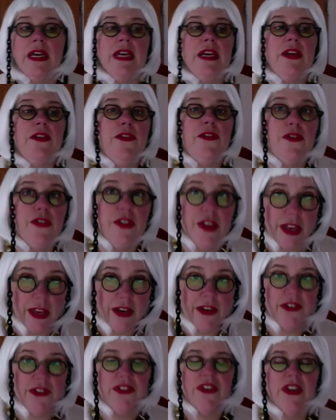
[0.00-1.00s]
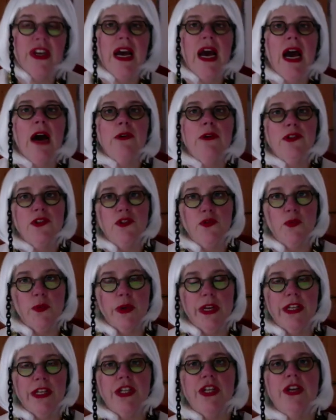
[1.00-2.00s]
He thinks how
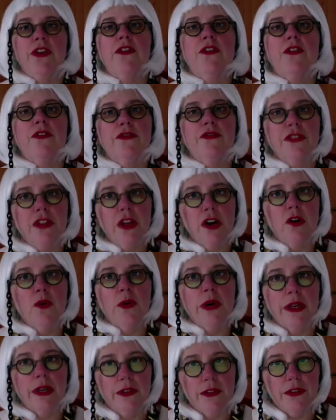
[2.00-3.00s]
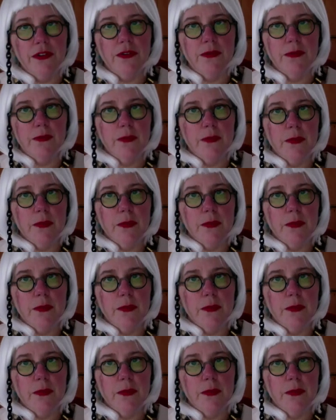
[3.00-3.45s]
sweet the flow is.